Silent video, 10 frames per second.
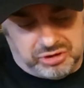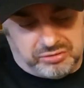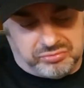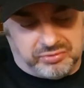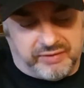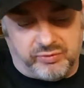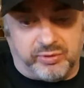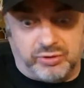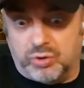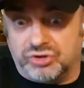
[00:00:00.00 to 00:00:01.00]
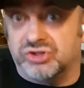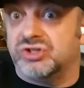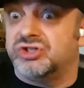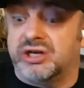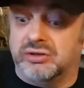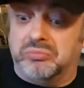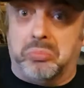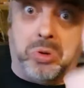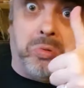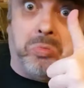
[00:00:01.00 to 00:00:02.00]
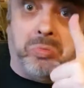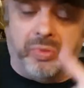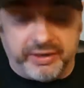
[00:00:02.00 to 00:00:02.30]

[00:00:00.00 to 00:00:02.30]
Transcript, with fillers: you know, everybody watching this channel, my